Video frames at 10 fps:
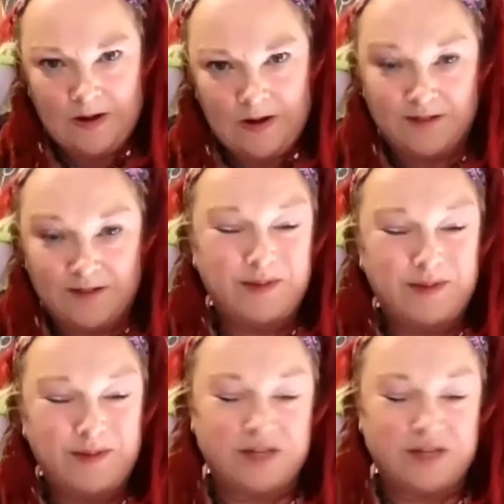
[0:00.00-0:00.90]
But
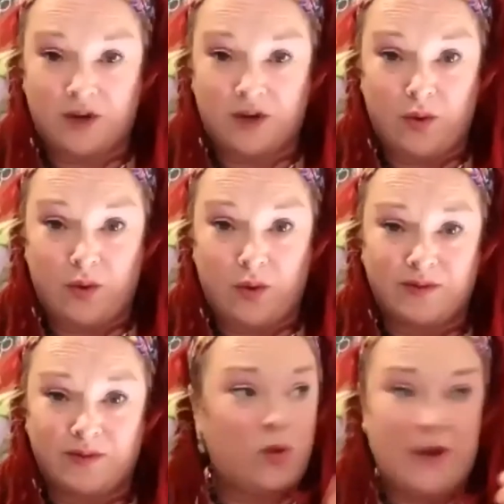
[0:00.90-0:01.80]
she was the queen. And when the
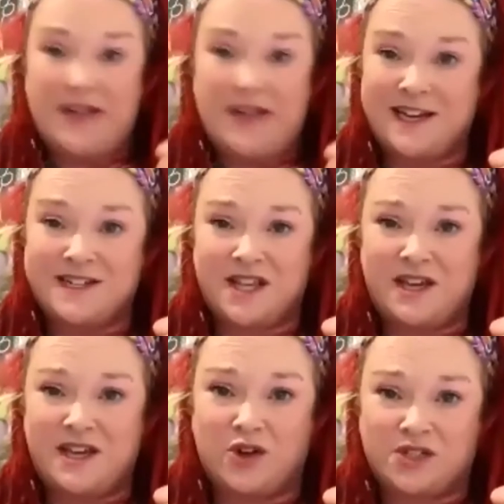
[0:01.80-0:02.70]
queen says that you've
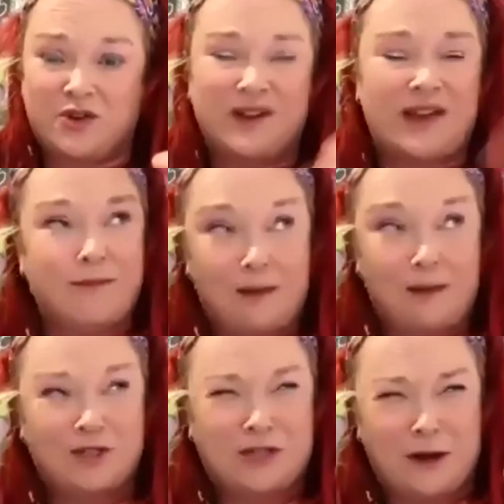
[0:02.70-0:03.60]
got to go and get maple
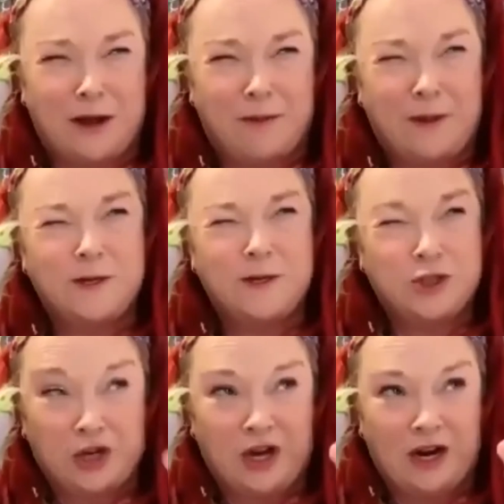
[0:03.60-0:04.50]
syrup,
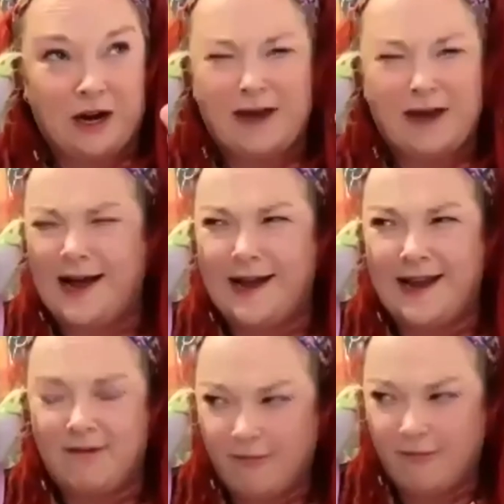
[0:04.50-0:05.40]
sugar, and
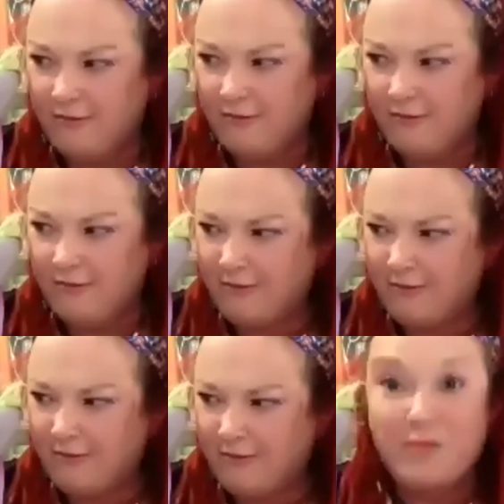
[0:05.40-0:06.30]

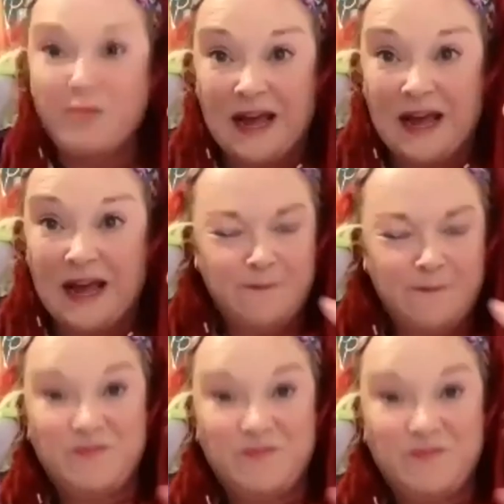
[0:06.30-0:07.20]
milk, you've
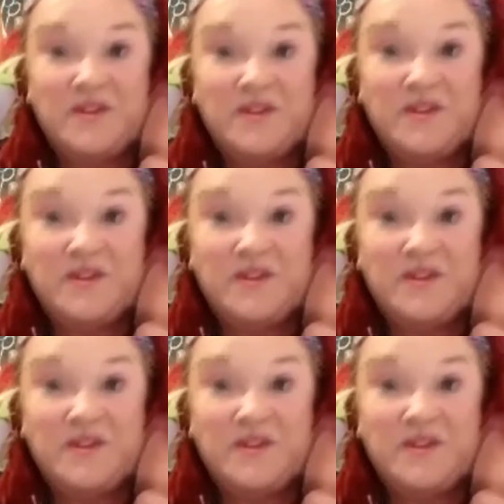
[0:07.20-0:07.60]
got to do it.